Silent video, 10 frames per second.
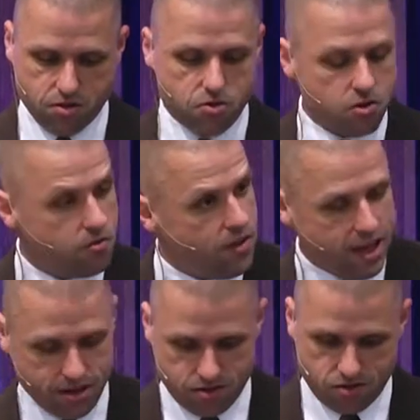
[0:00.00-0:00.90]
to your
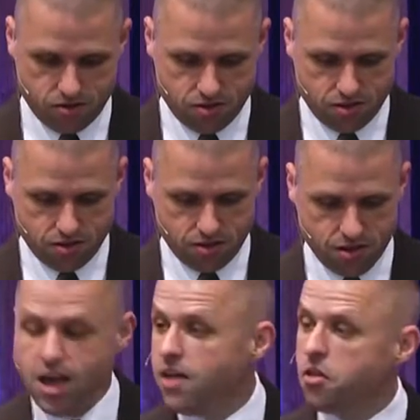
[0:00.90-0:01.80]
face.
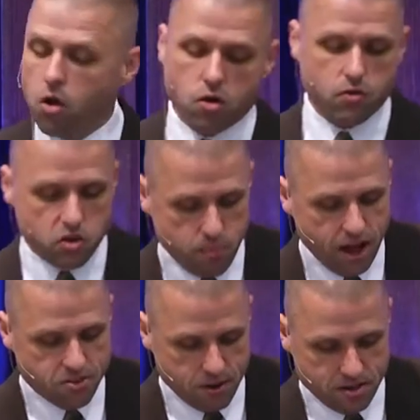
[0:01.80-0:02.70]
And the Lord
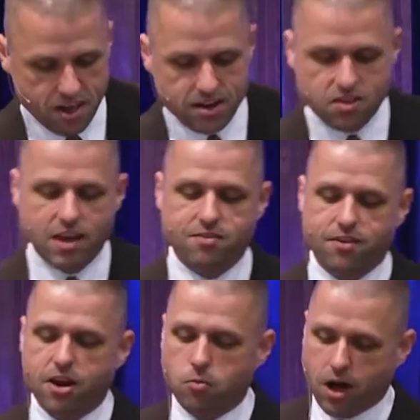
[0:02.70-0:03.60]
responds by saying to Satan,
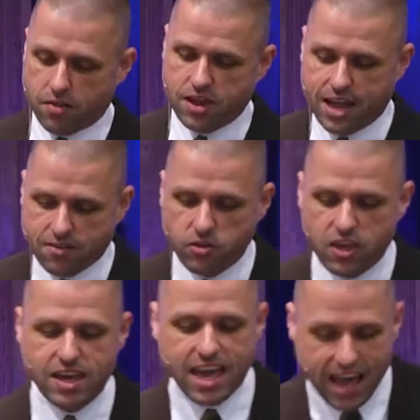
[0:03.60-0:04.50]
very well then,
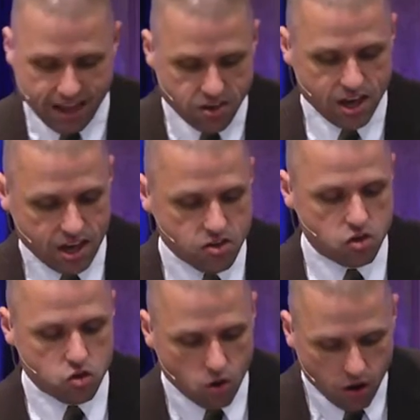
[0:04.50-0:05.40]
everything he has is
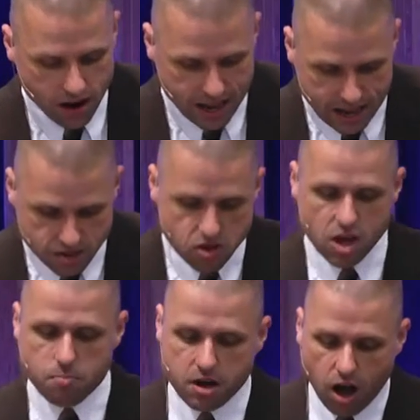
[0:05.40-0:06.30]
in your hands,
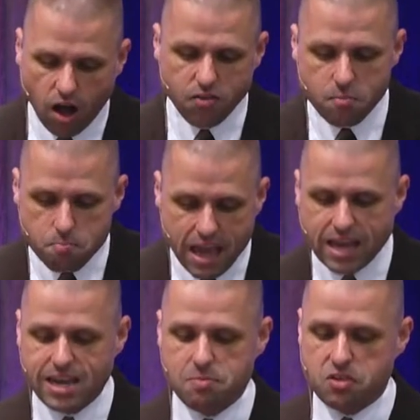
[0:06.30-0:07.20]
but on the
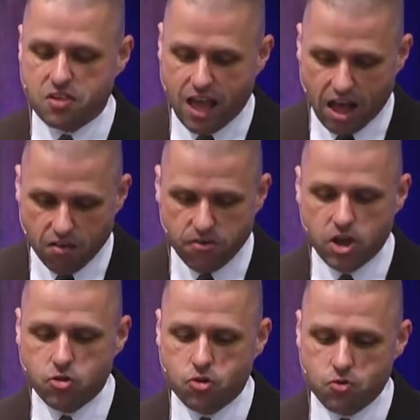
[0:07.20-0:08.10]
man himself
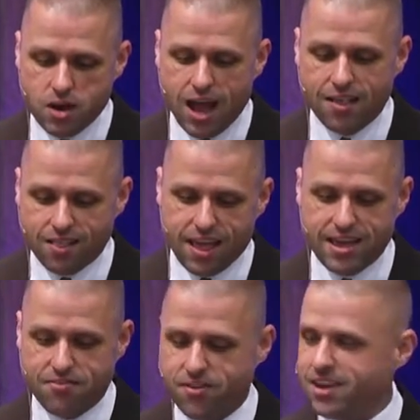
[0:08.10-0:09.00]
do not lay
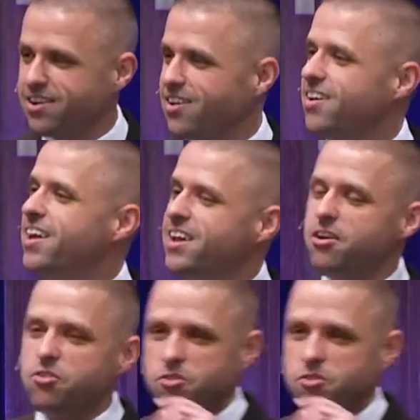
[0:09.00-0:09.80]
a finger. Here's